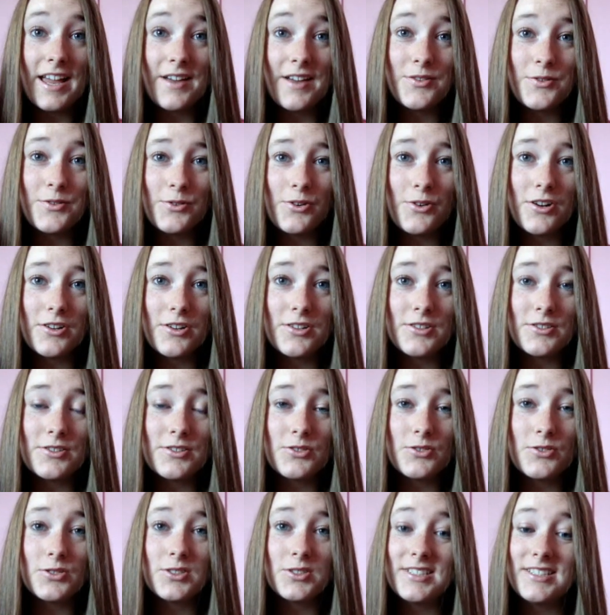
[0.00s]
everyone,
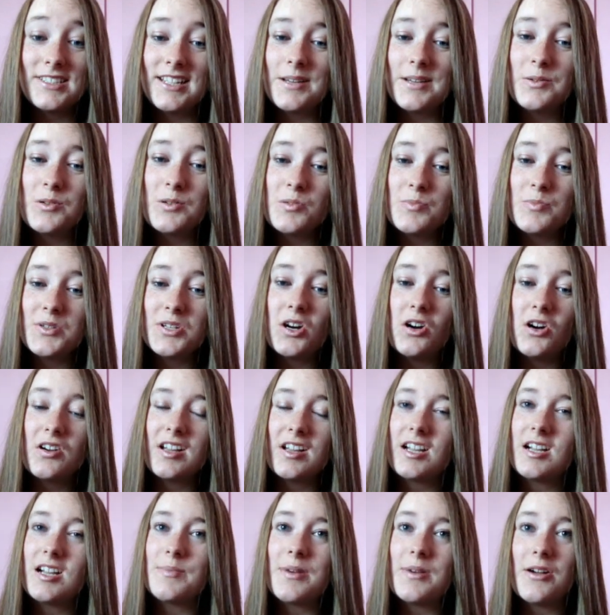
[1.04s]
so today I'm going to be
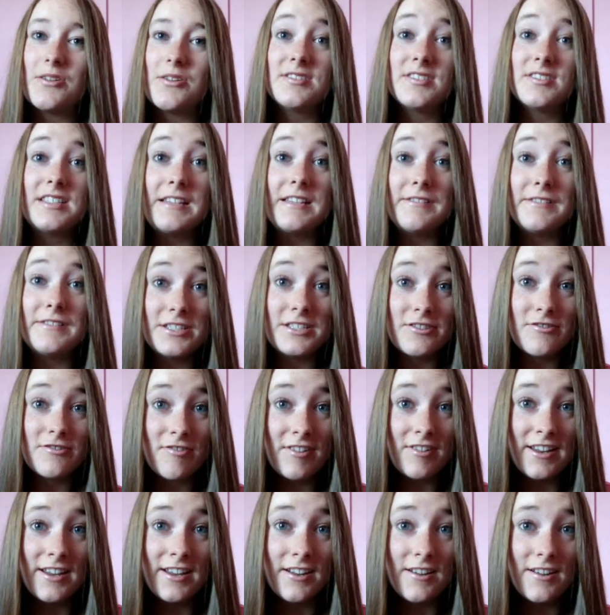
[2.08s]
talking about series
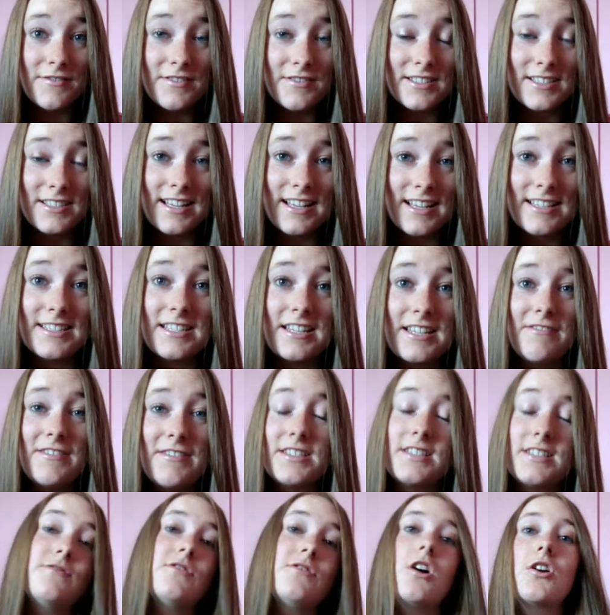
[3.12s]
3 of the 6th
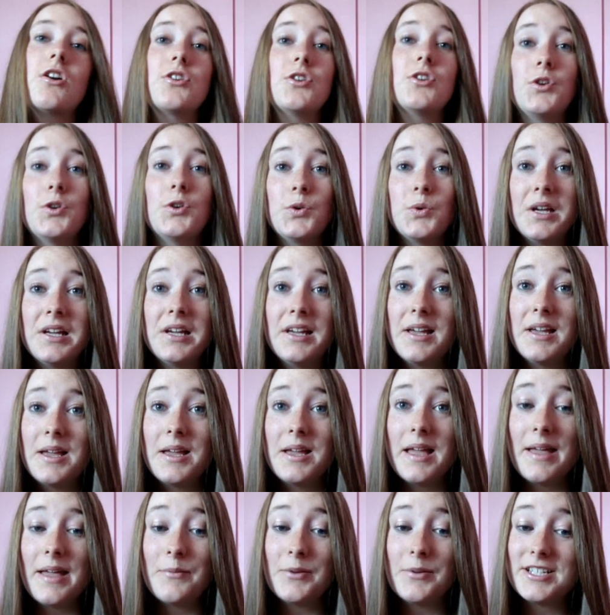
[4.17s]
series of Doctor Who
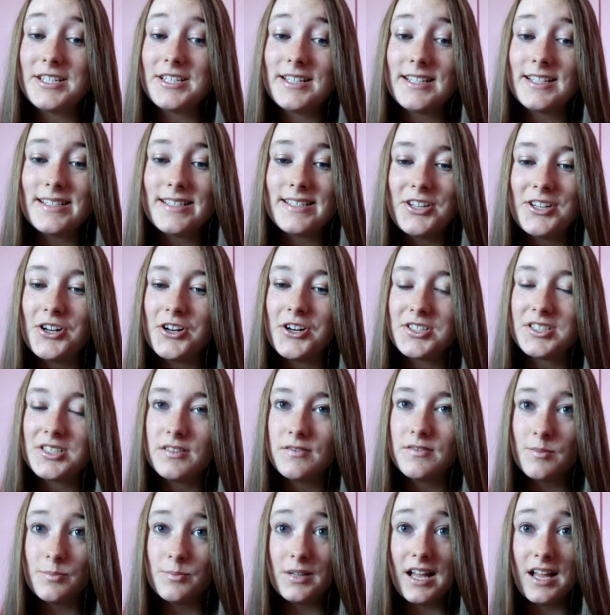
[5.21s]
which is The
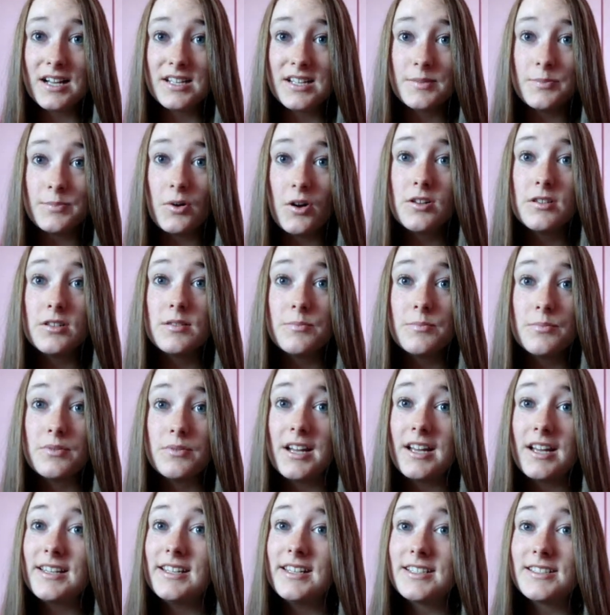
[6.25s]
Curse of the Black Spot
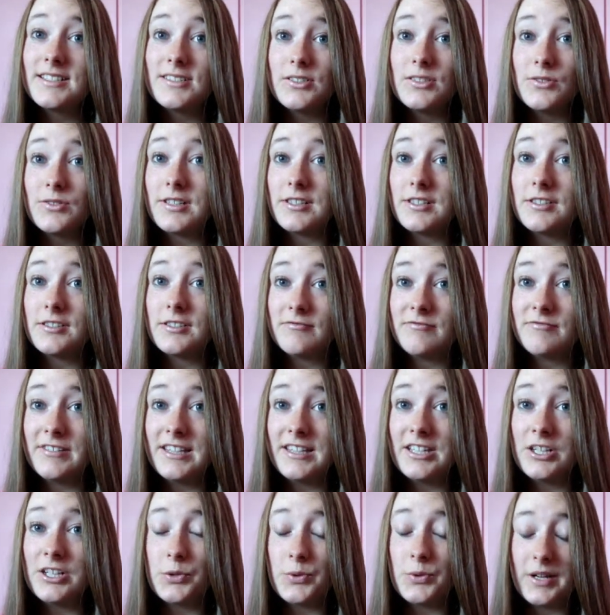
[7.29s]
but I need to do this
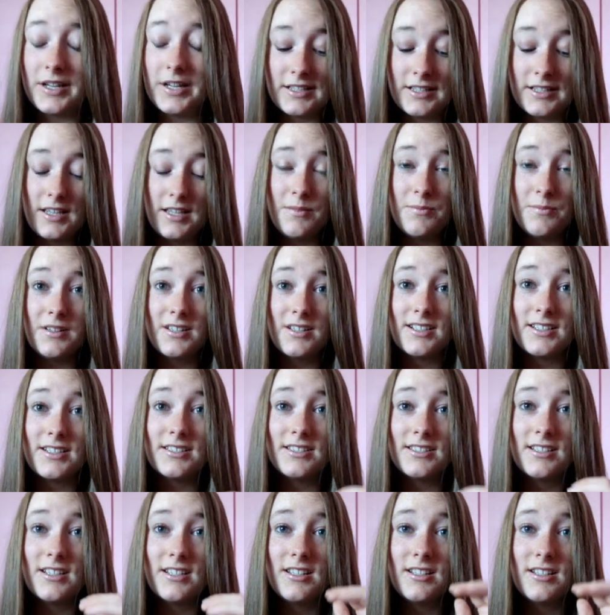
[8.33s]
really quickly
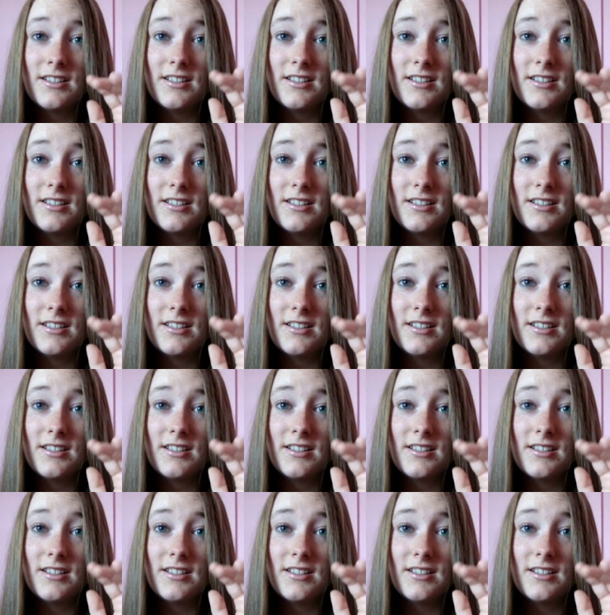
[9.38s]
because